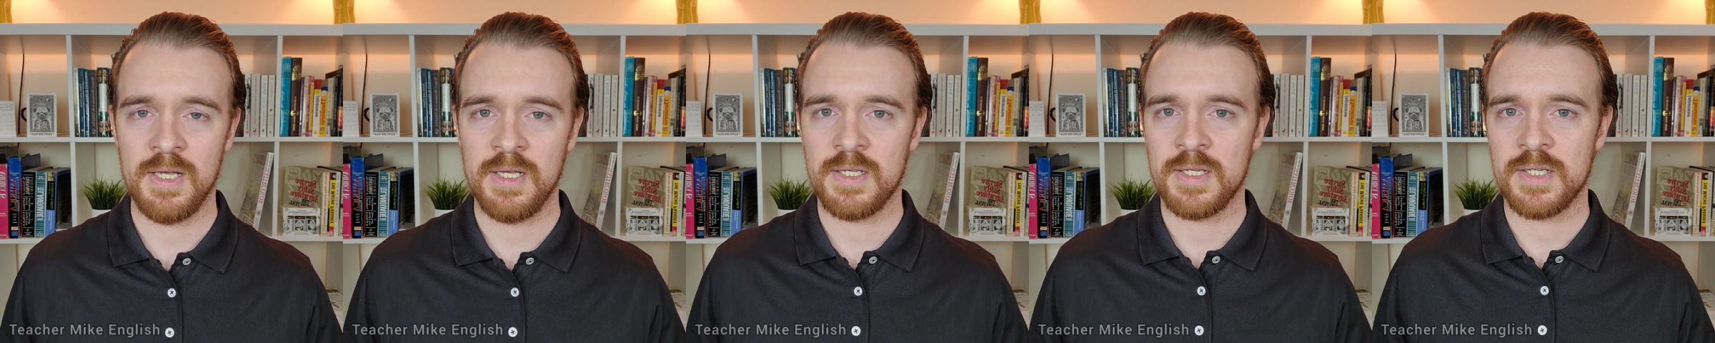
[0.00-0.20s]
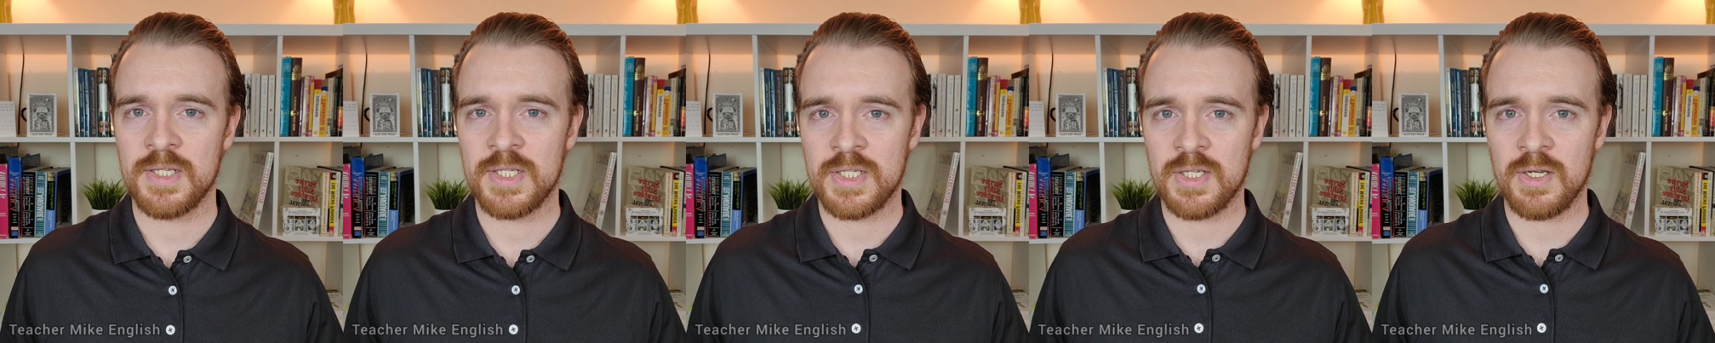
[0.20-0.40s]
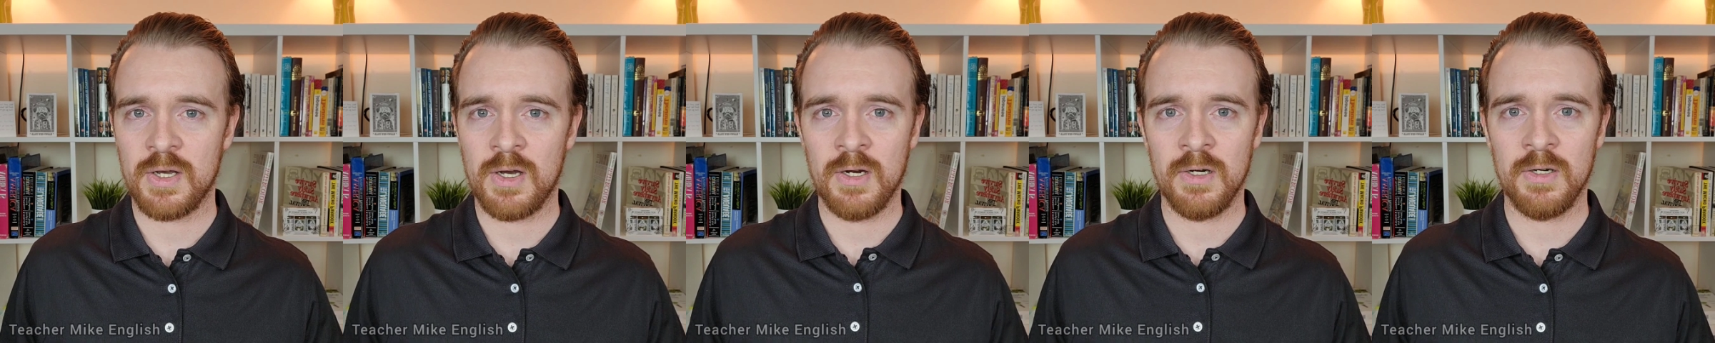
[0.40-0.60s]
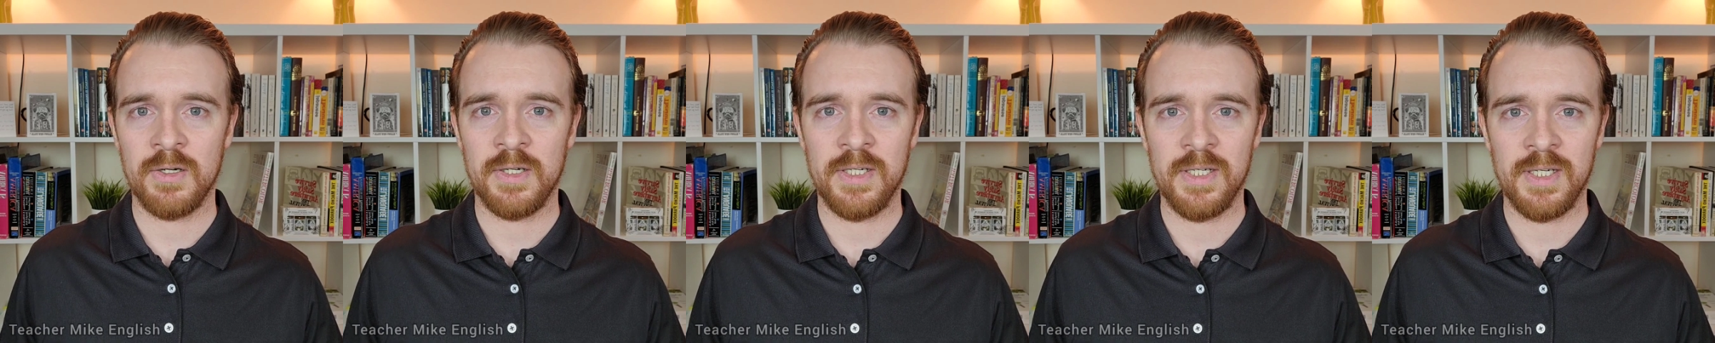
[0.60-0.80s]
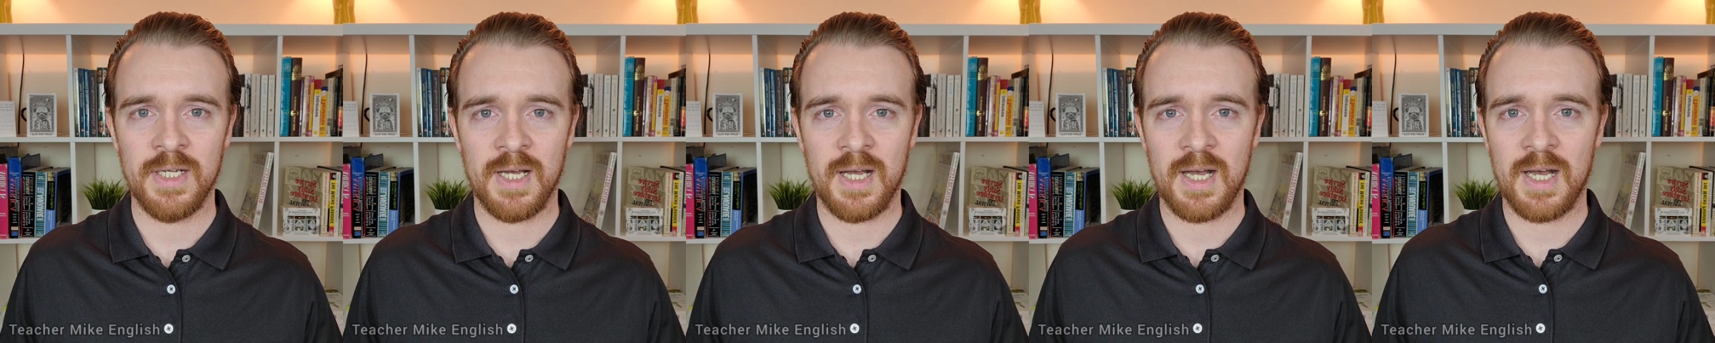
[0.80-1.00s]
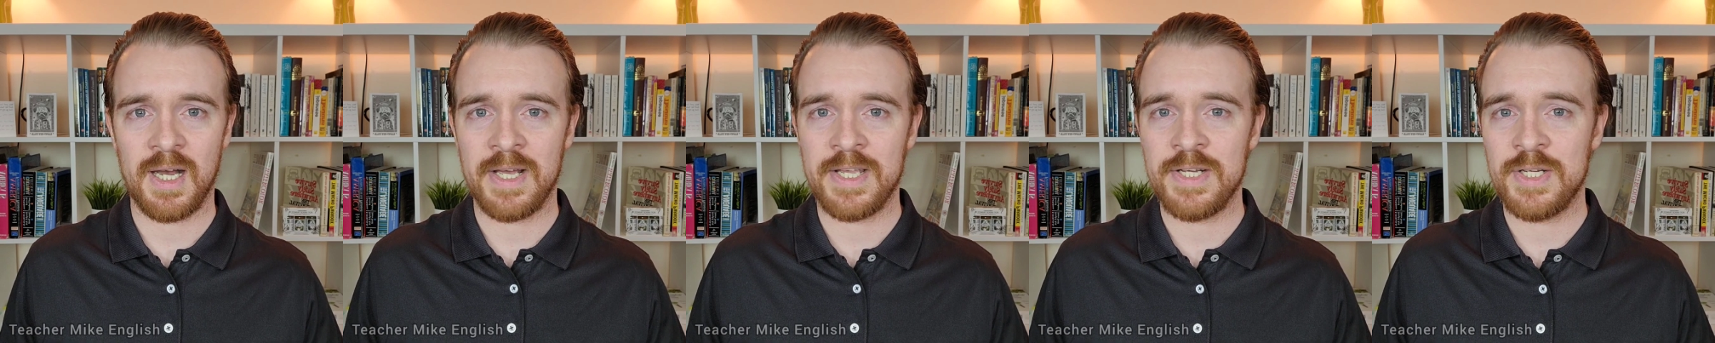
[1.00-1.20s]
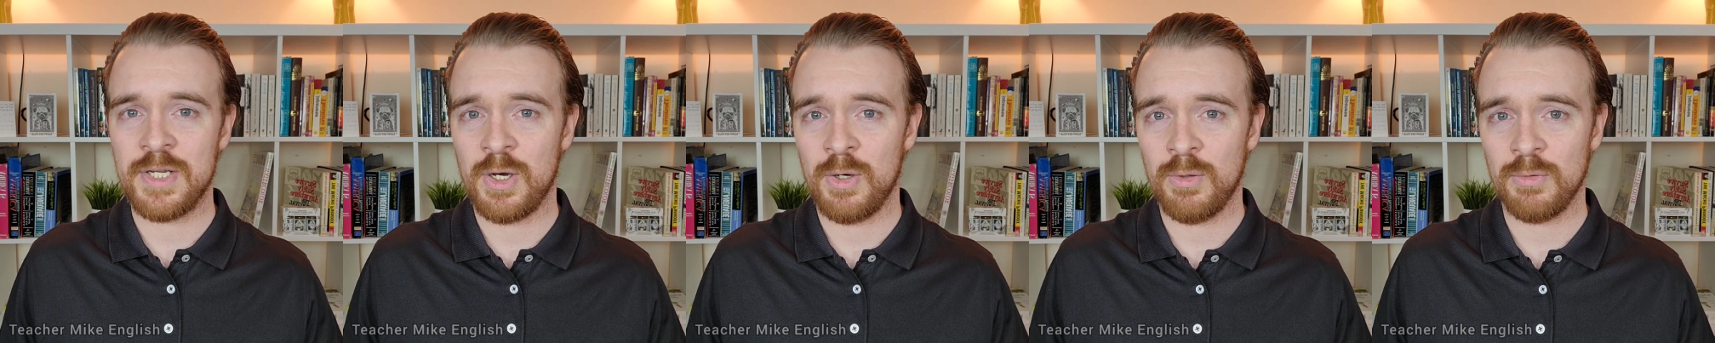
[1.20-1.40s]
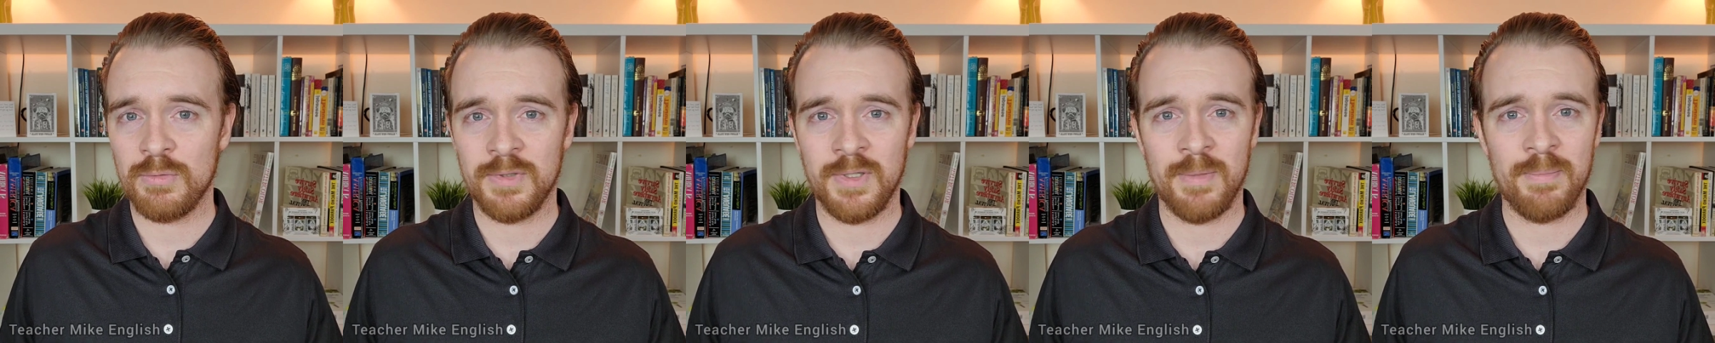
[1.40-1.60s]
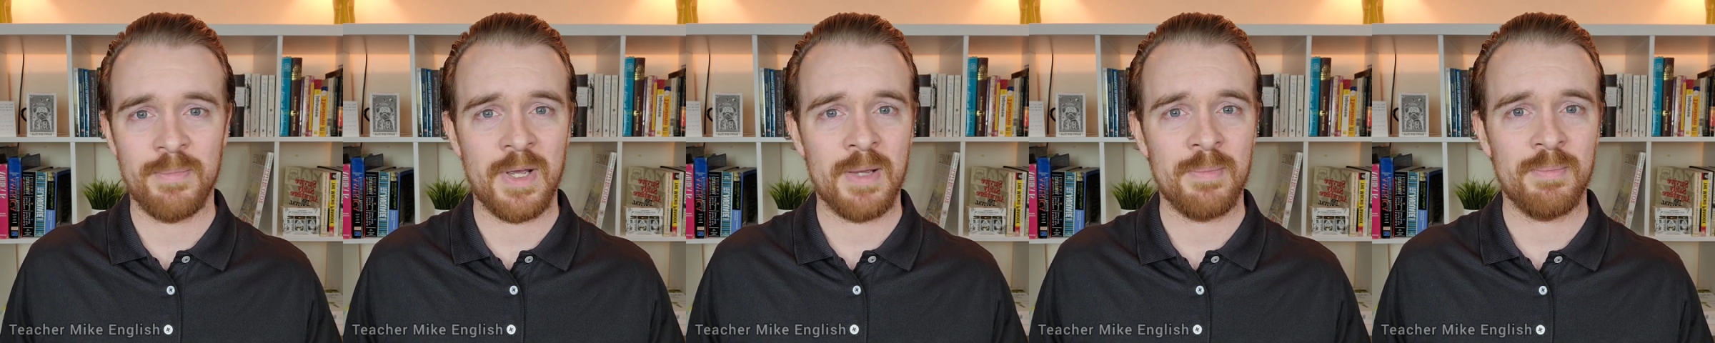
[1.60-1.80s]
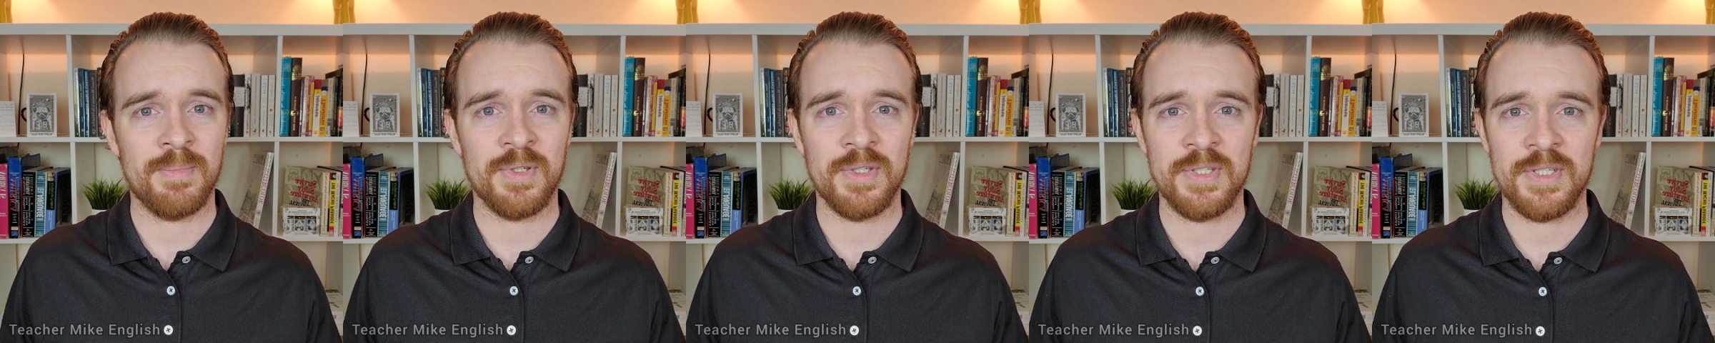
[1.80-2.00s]
"Sorry, I don't
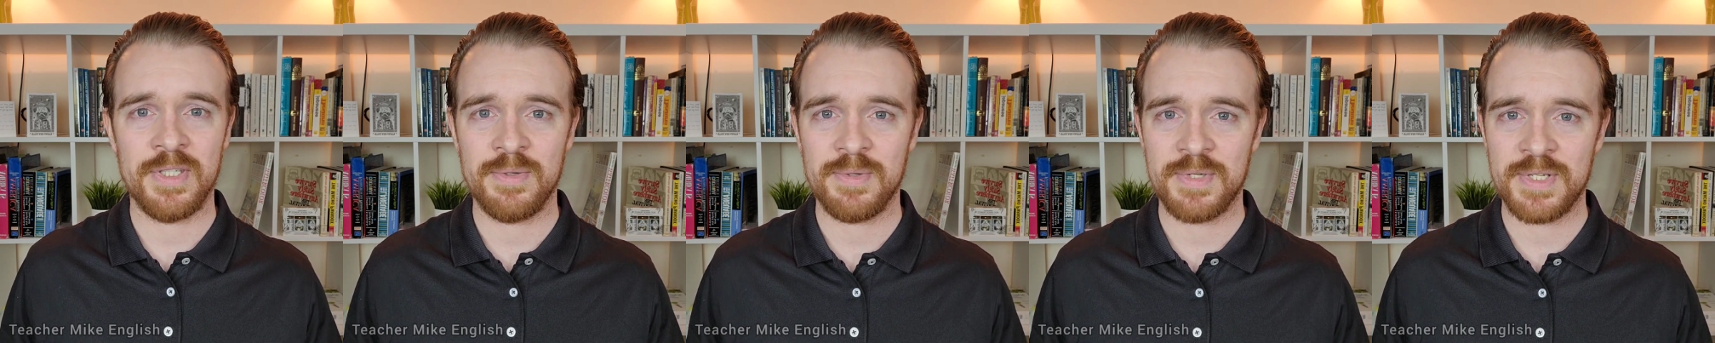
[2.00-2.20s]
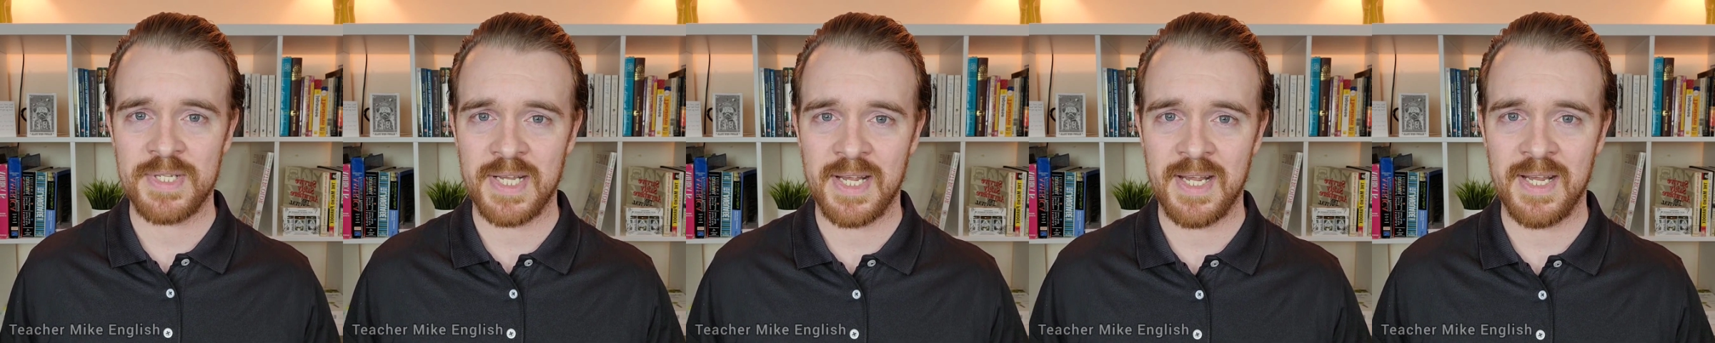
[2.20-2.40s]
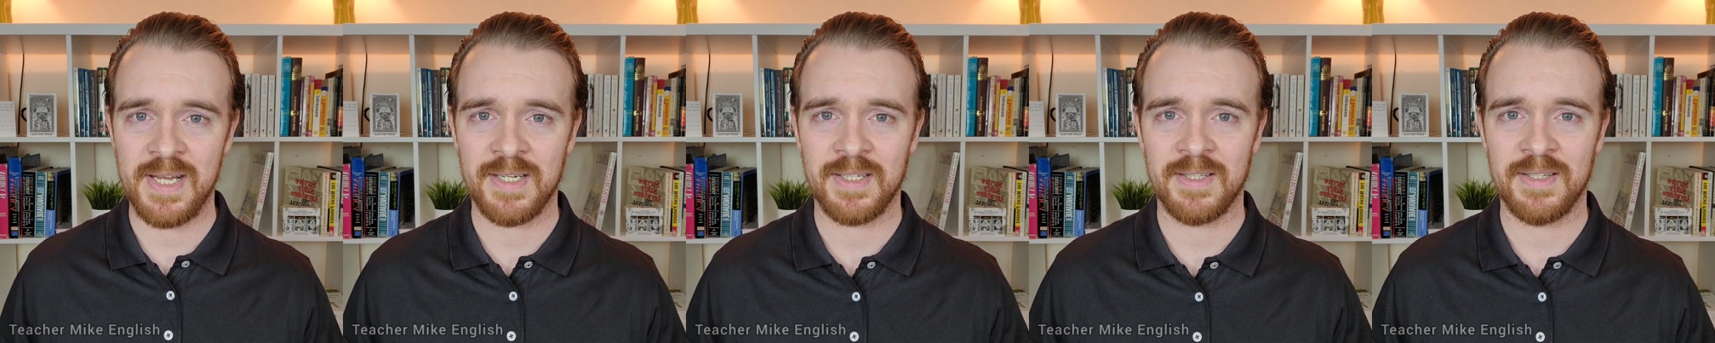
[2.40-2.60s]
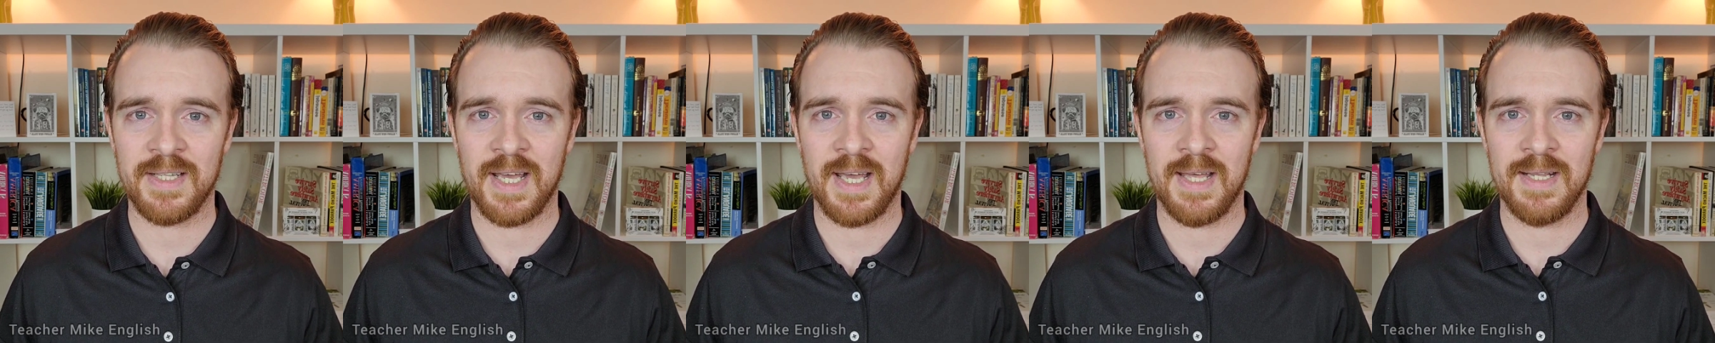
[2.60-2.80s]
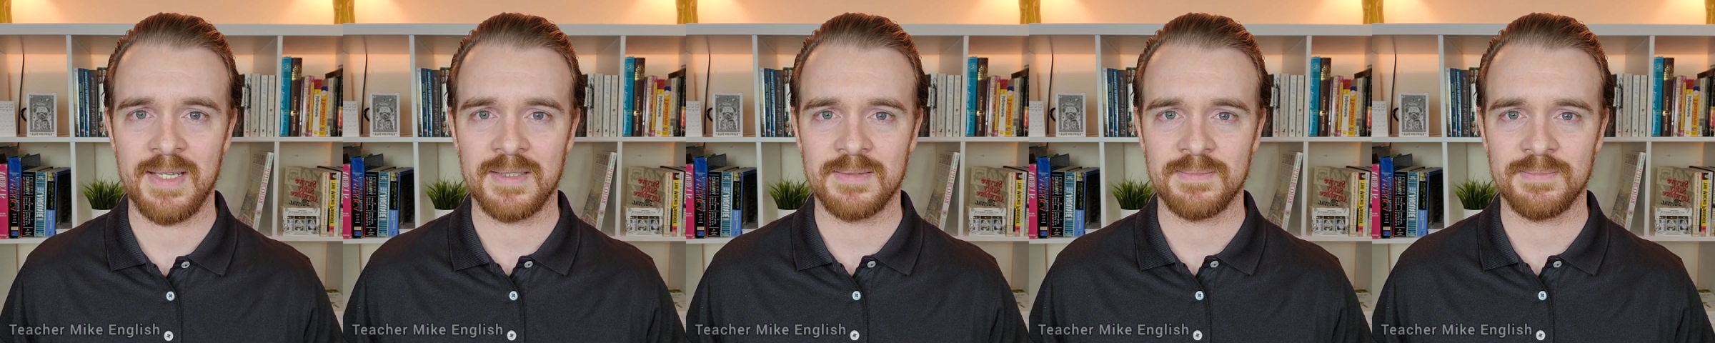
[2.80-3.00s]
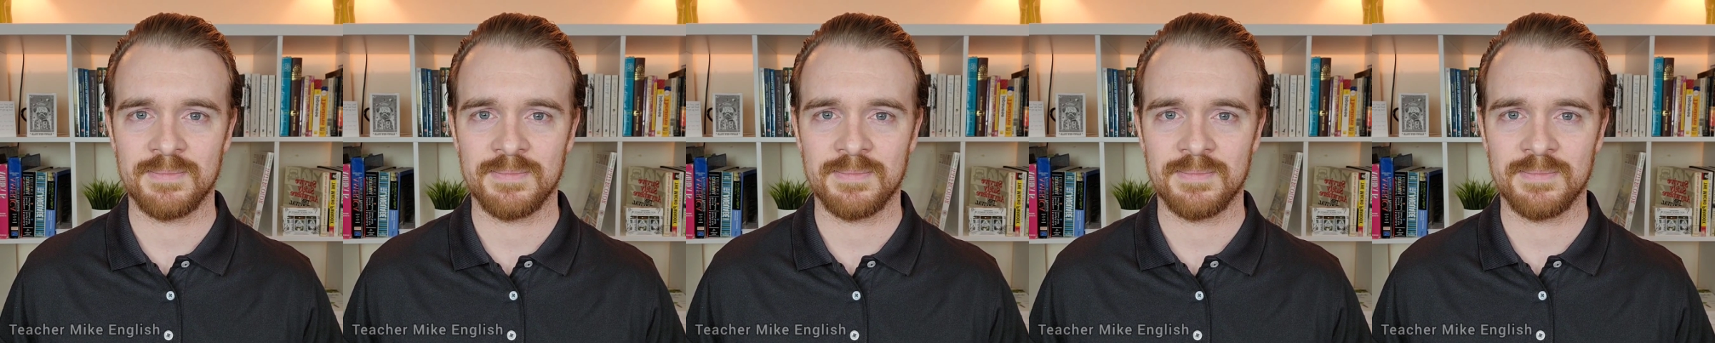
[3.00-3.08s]
remember you saying that."